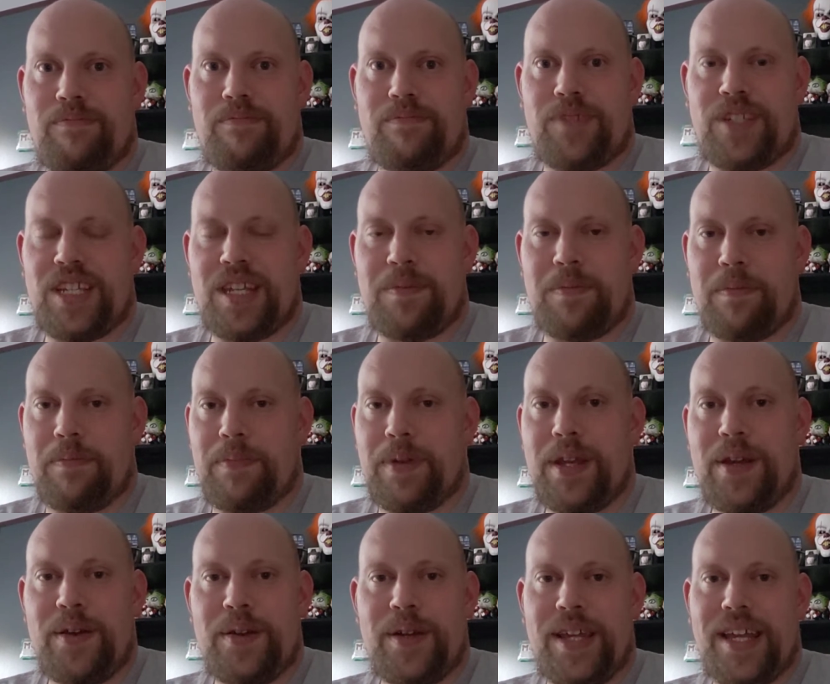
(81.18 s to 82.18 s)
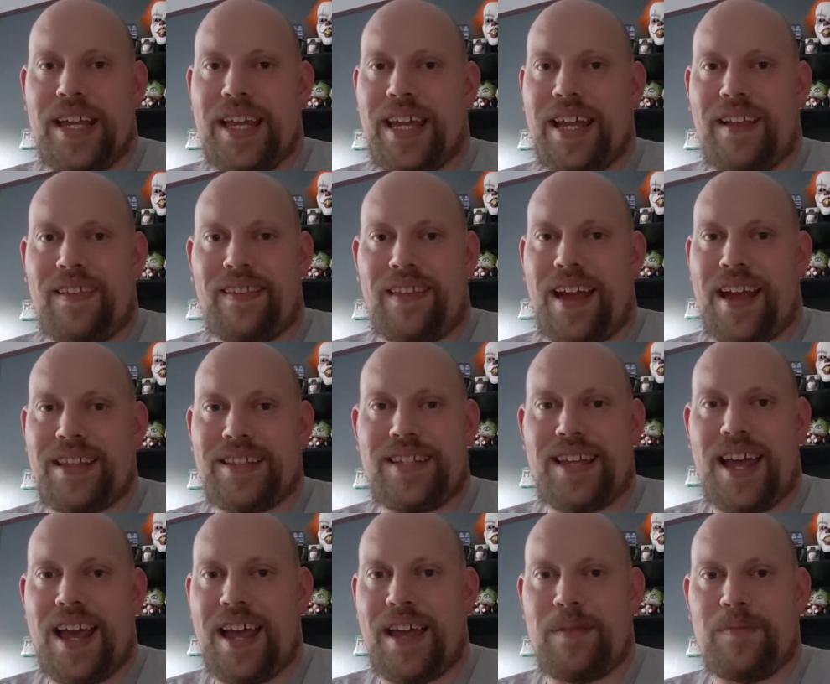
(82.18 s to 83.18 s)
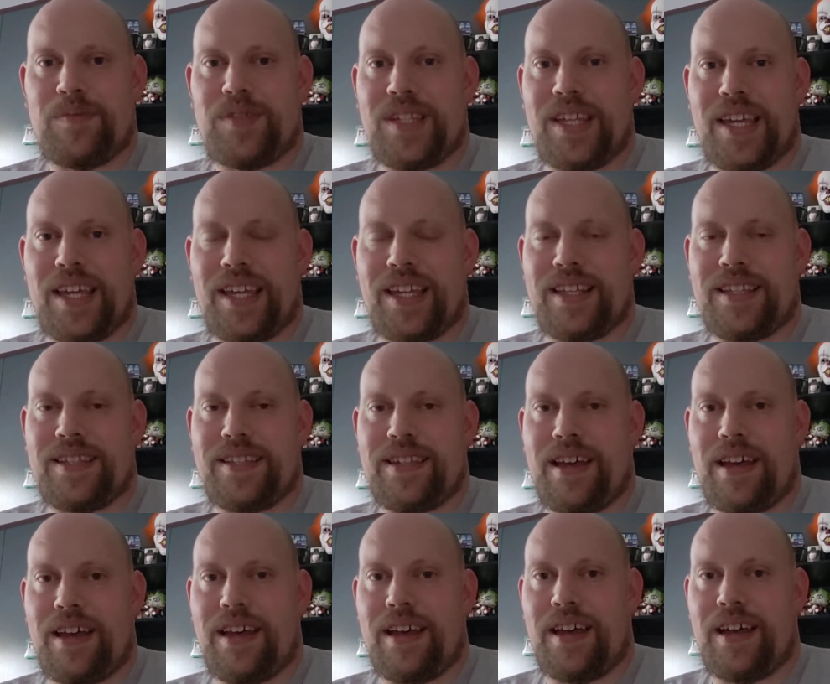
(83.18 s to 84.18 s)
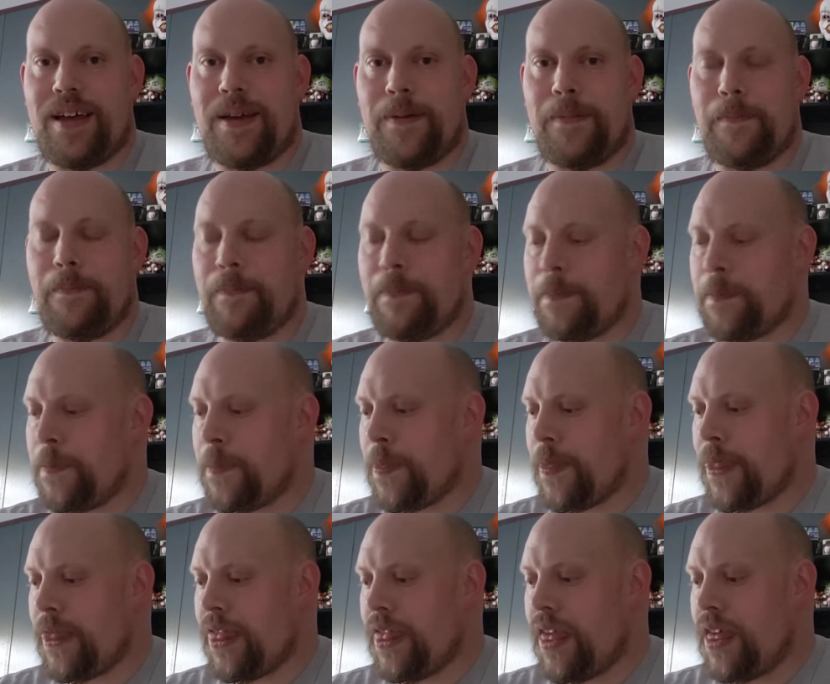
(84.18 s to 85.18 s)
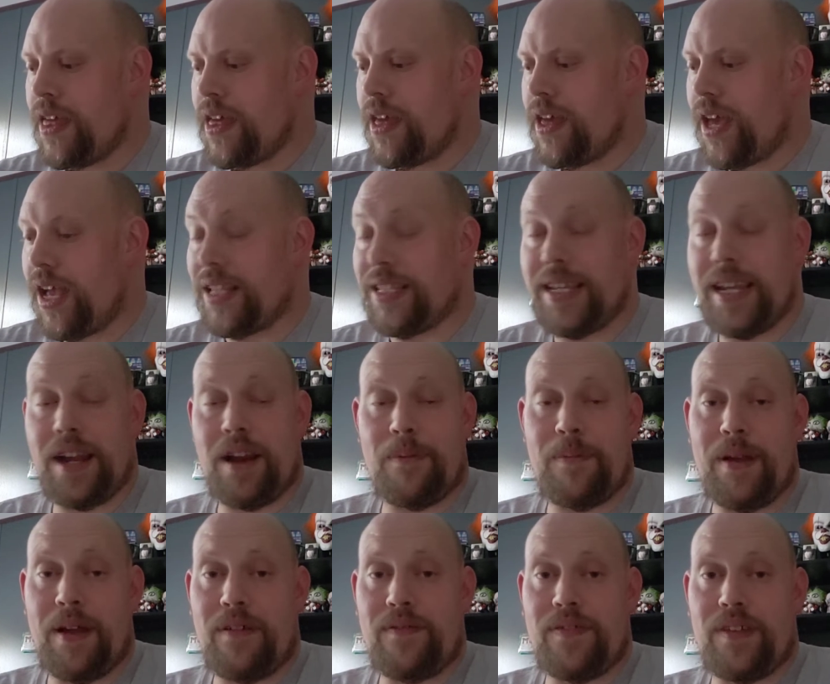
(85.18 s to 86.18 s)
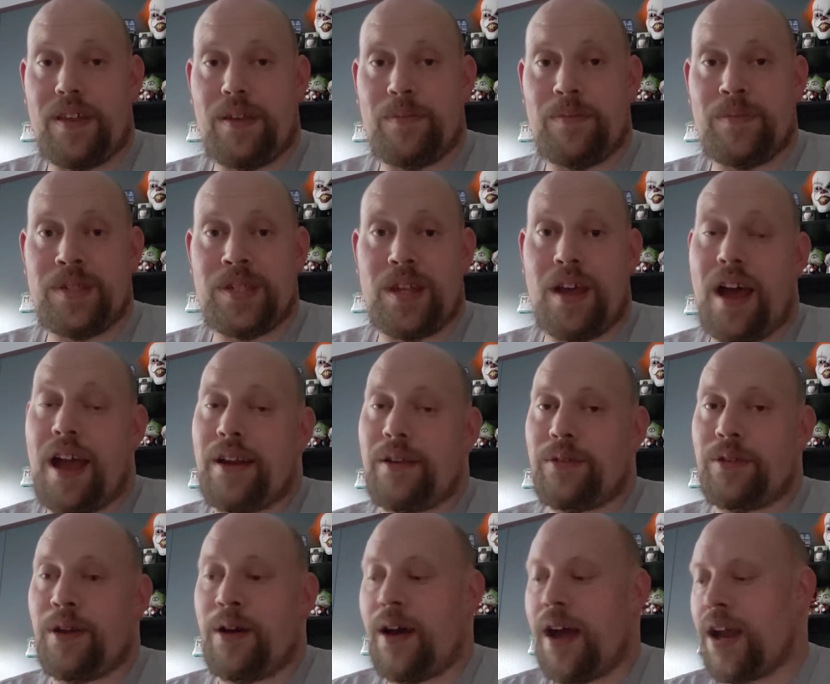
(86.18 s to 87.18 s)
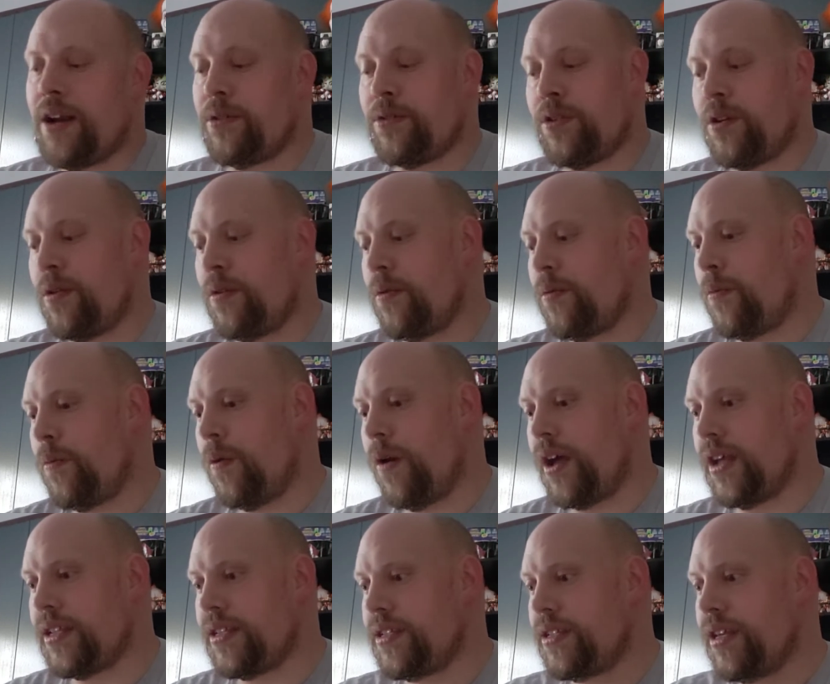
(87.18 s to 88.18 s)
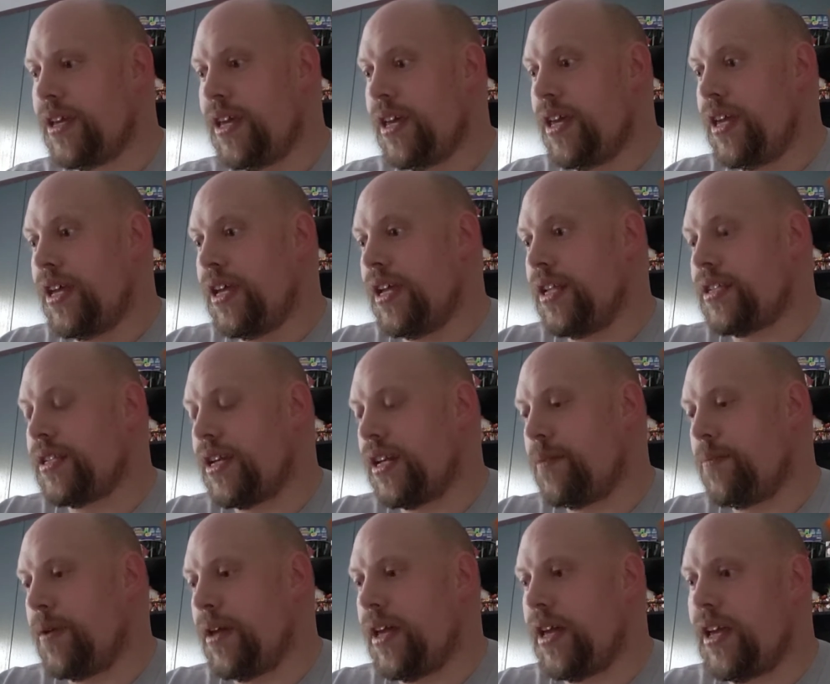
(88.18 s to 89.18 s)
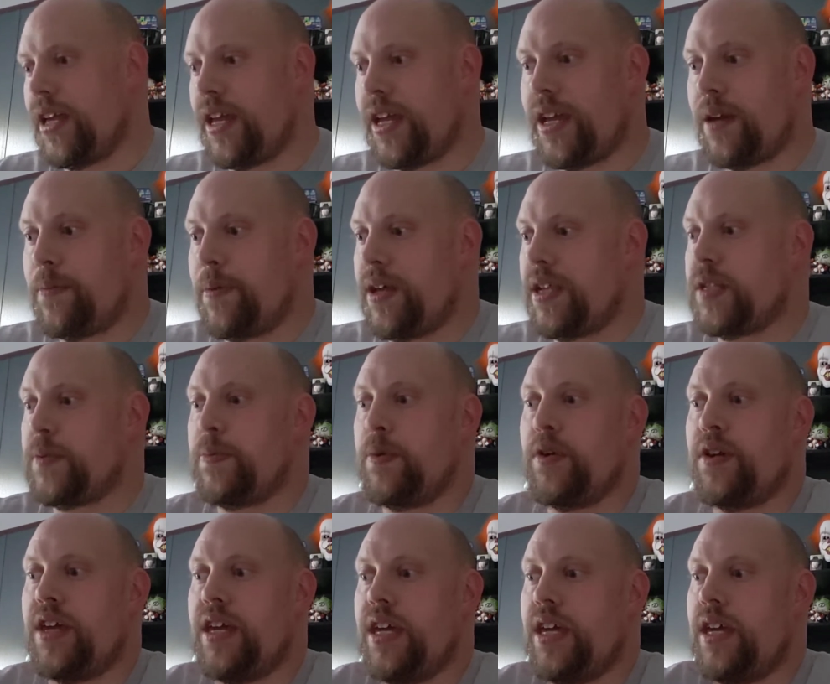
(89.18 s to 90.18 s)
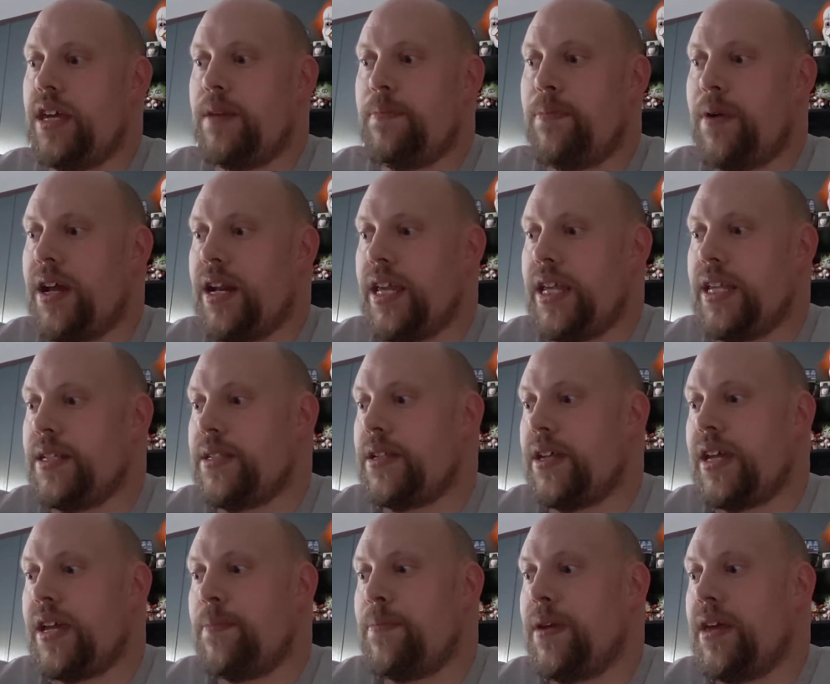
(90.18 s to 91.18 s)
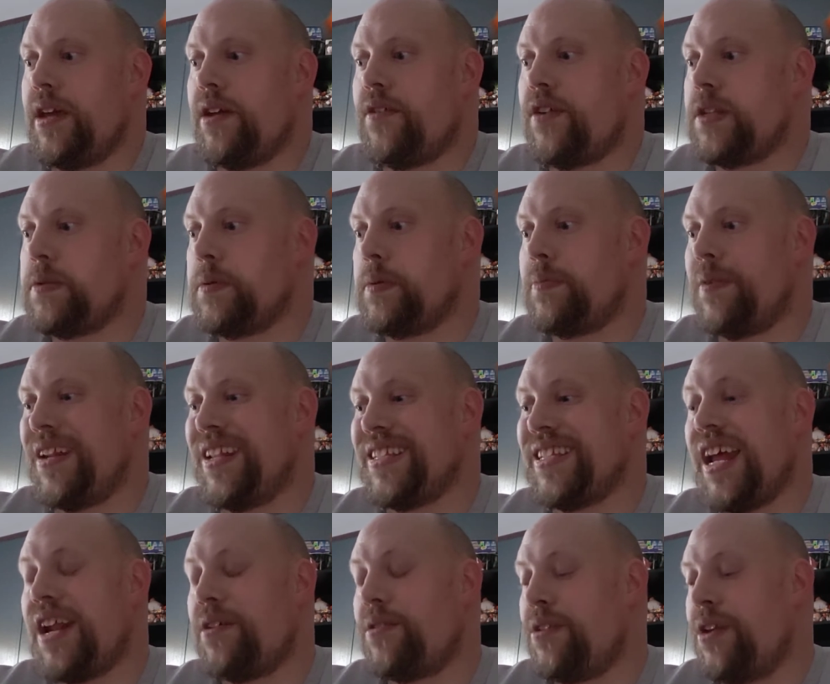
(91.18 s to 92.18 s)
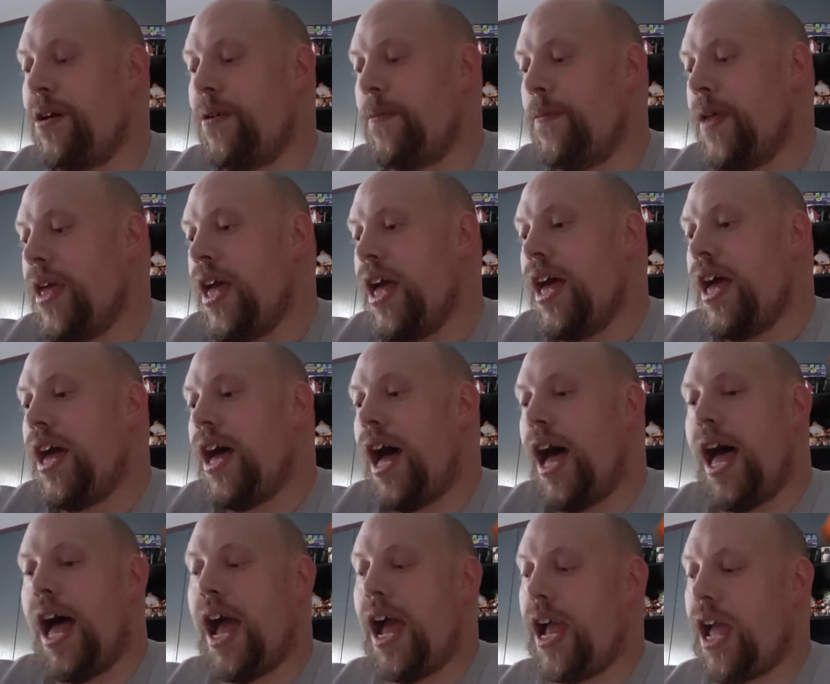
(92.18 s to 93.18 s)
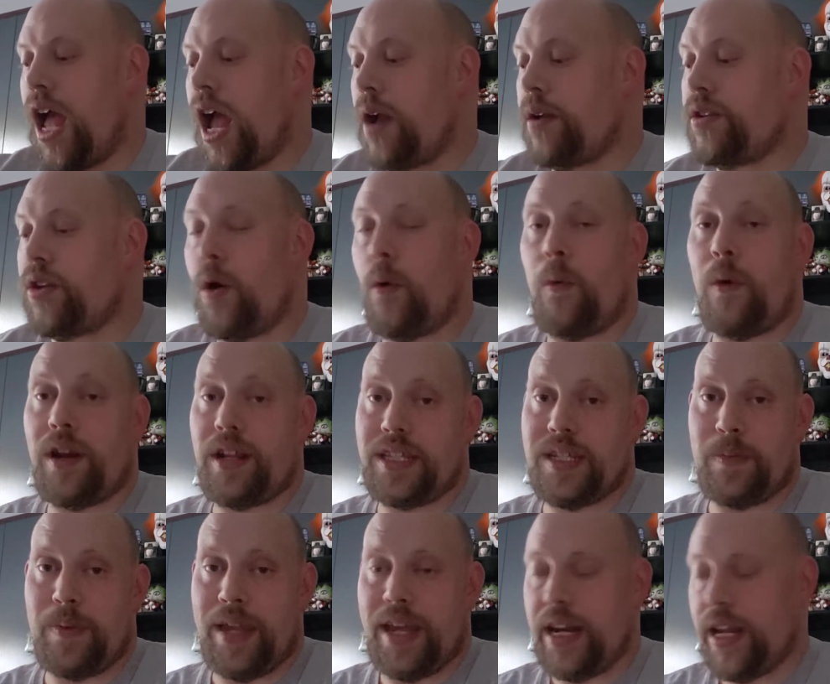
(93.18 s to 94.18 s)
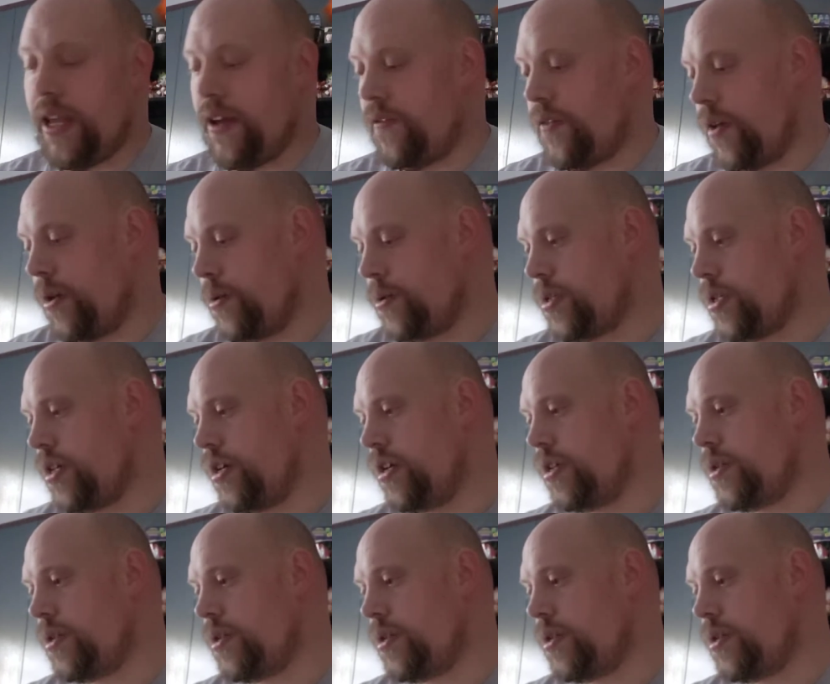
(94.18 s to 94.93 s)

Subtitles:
Sleeping Beauty. A lot of times it's a Tinkerbell film, so I don't know what it's gonna be. It could be a Spooky Buddies, it could be a Christmas Buddies, I don't know. I don't want it to be any of those.